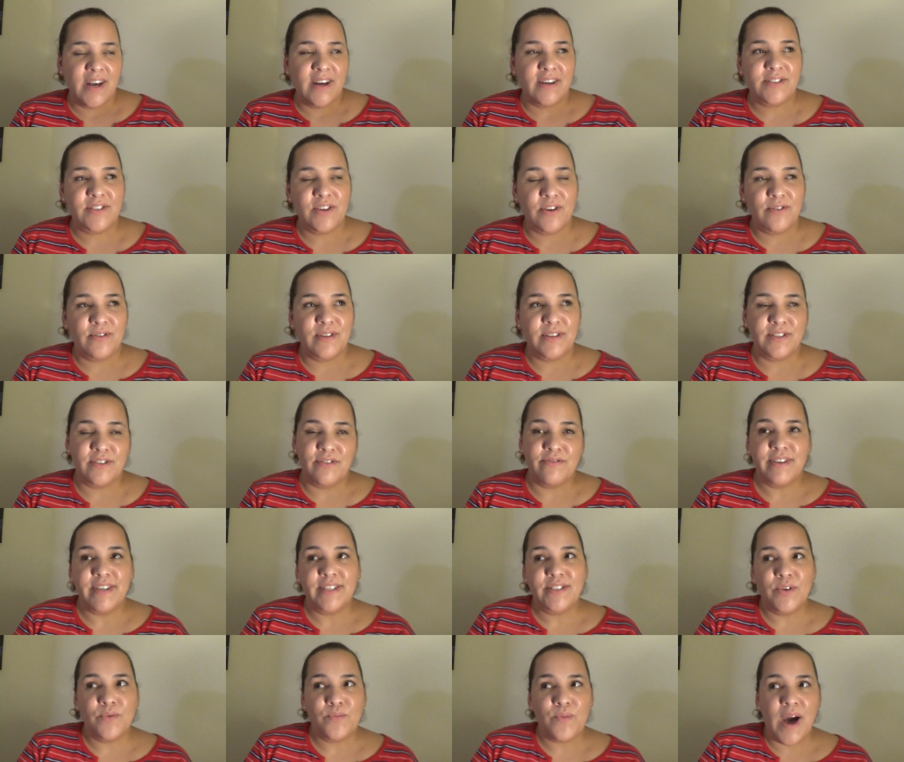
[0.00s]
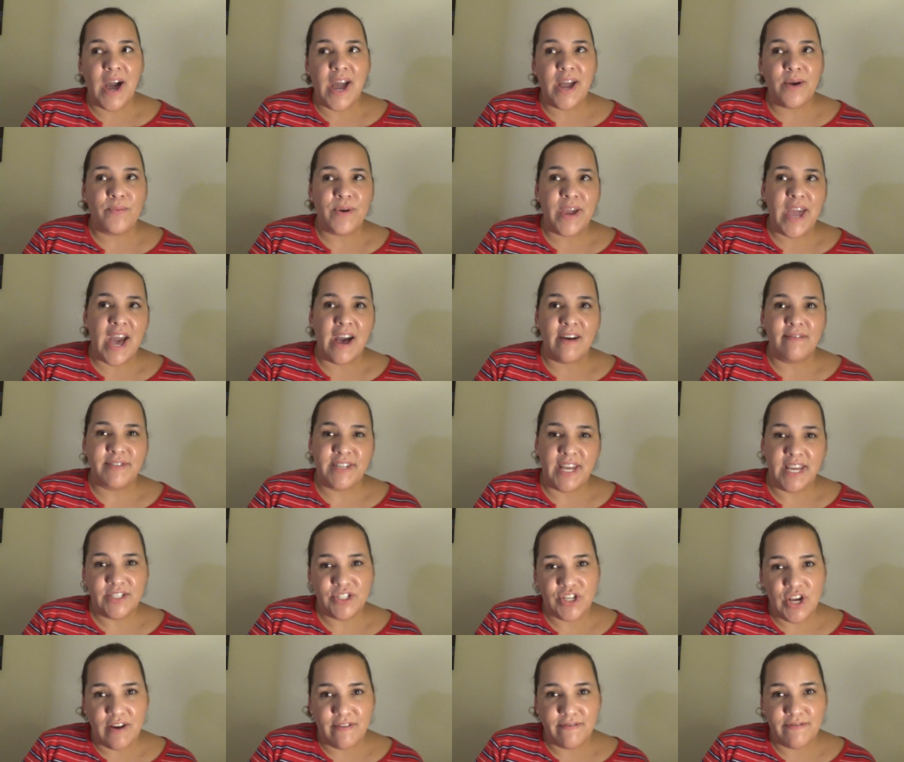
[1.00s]
so it's the reason why we have
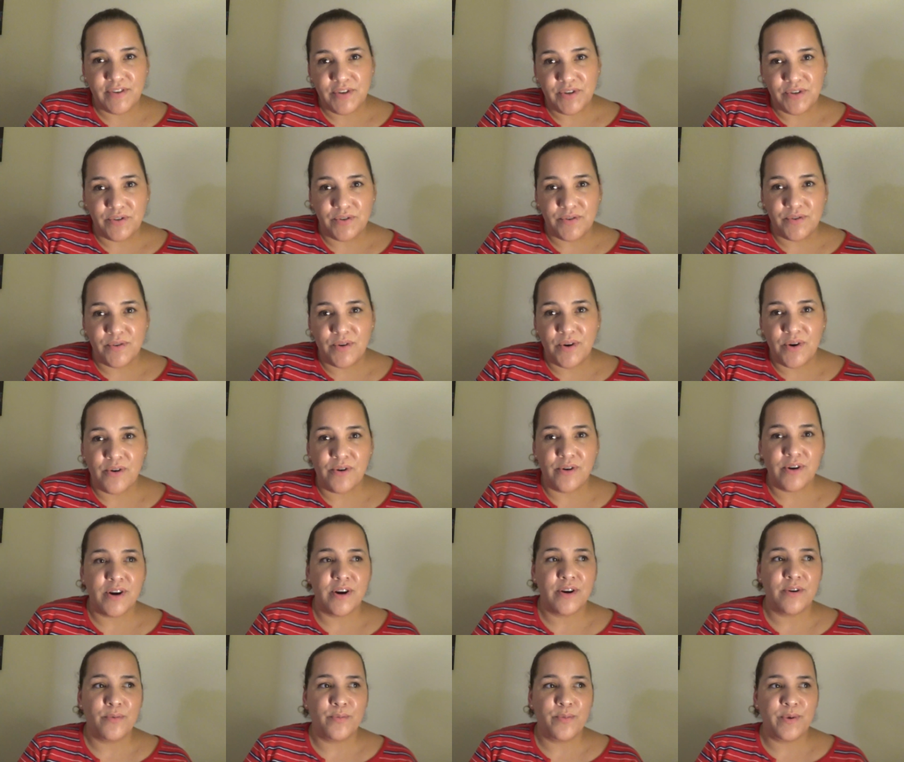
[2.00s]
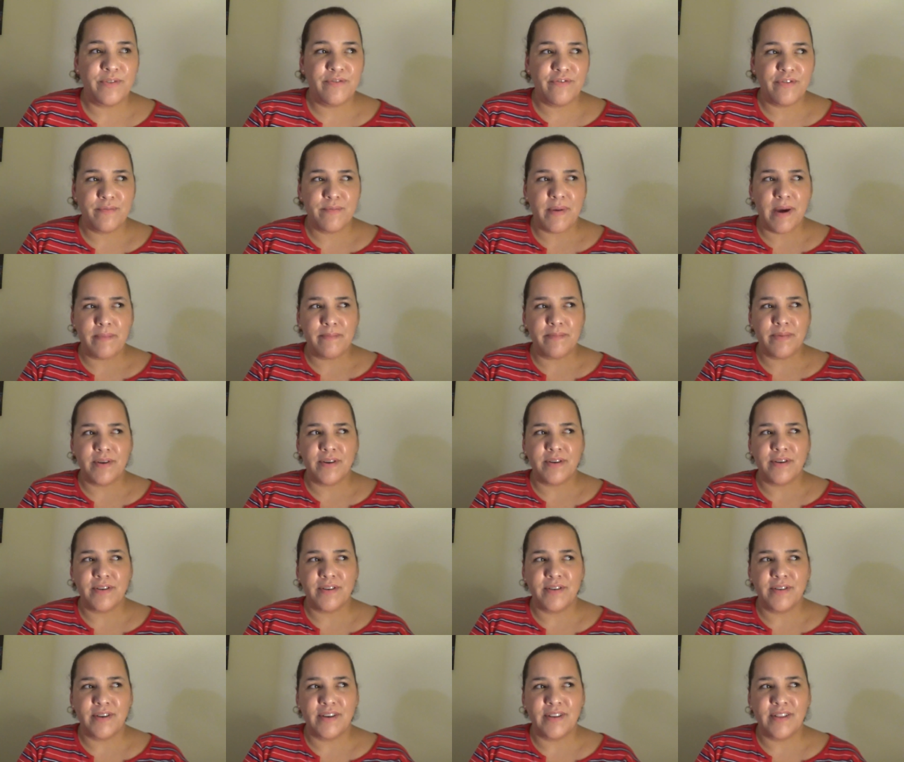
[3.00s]
deja vu, or we
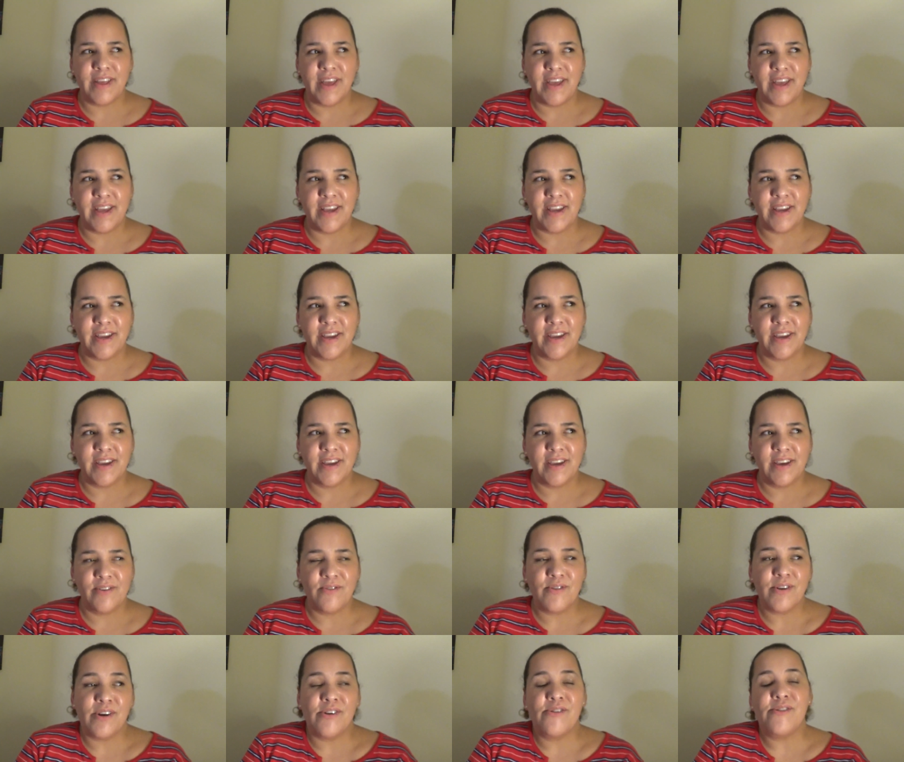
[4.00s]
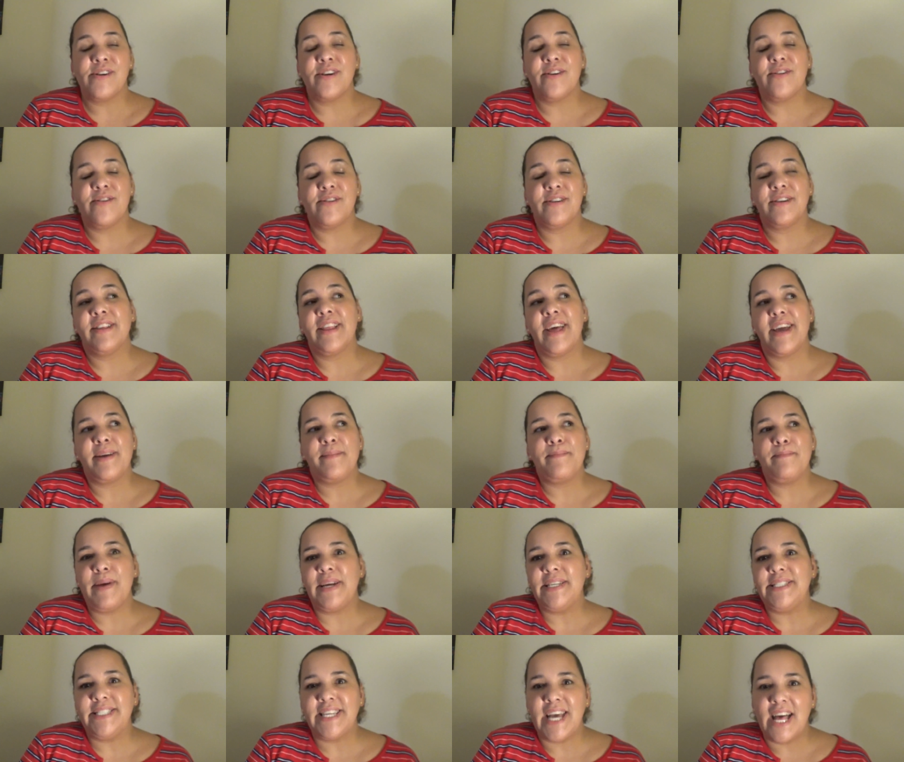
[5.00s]
remember like, or, or, or like
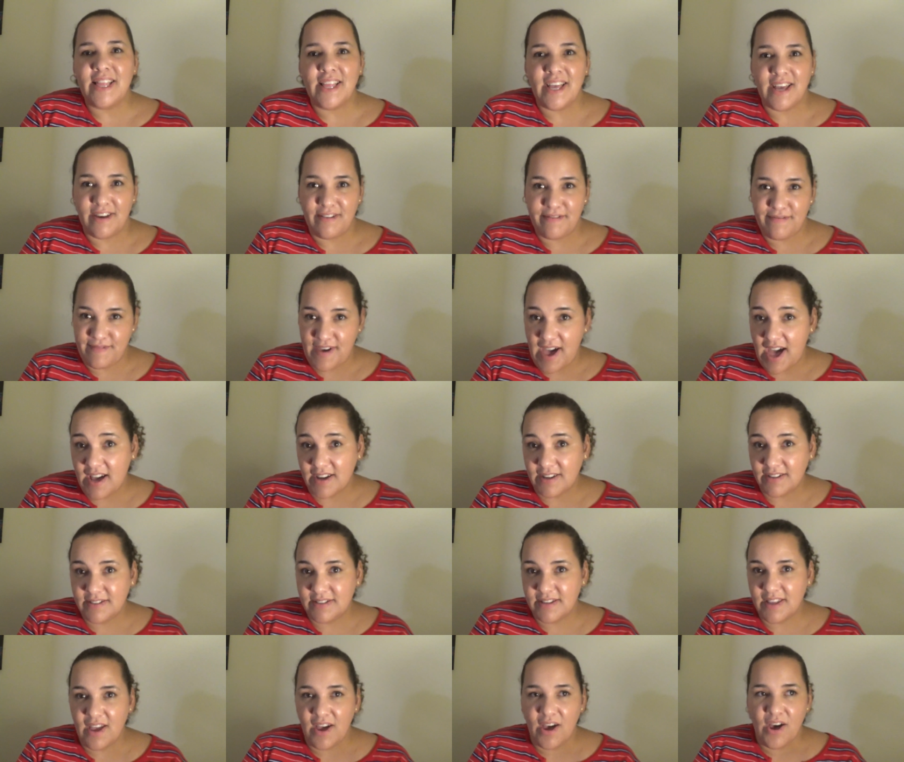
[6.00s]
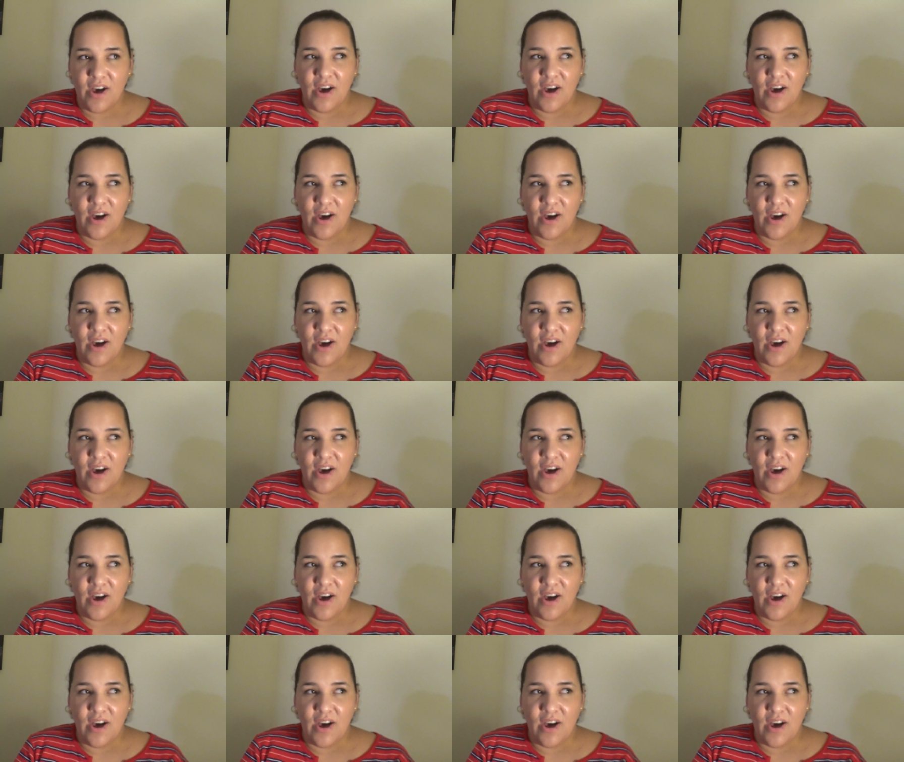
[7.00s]
Mandela effects,